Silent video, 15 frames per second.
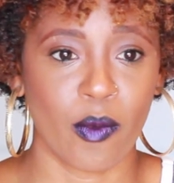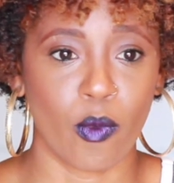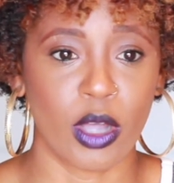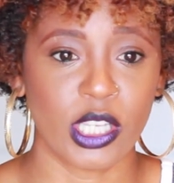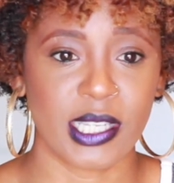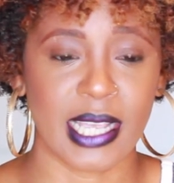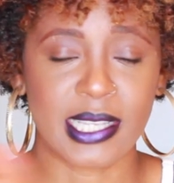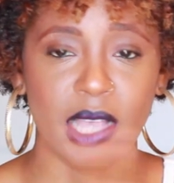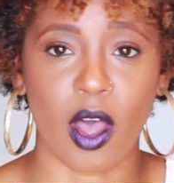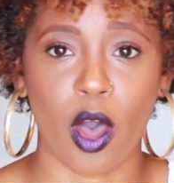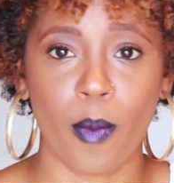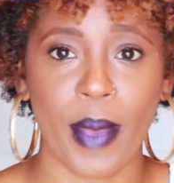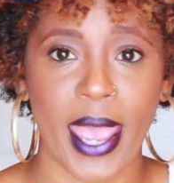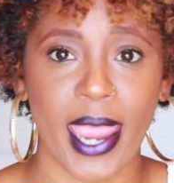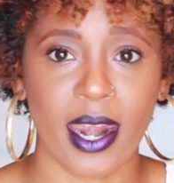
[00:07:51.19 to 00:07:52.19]
once that's
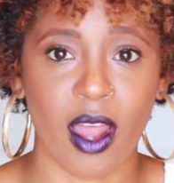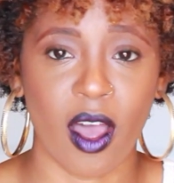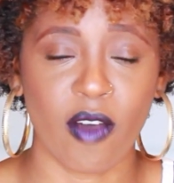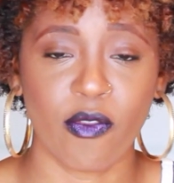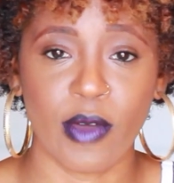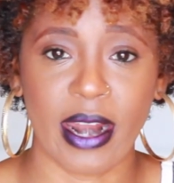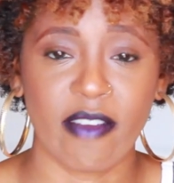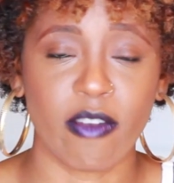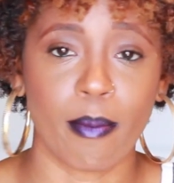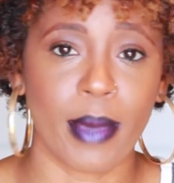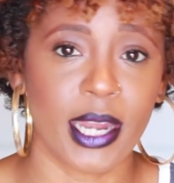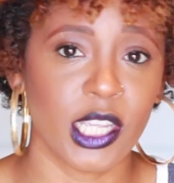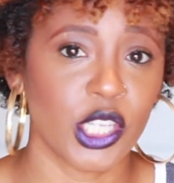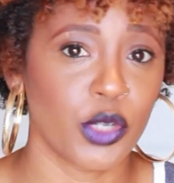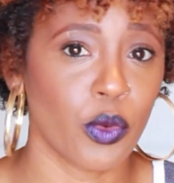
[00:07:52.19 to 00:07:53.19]
all paid off, whatever
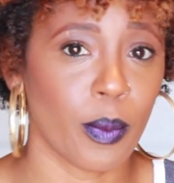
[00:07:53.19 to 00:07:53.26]
monies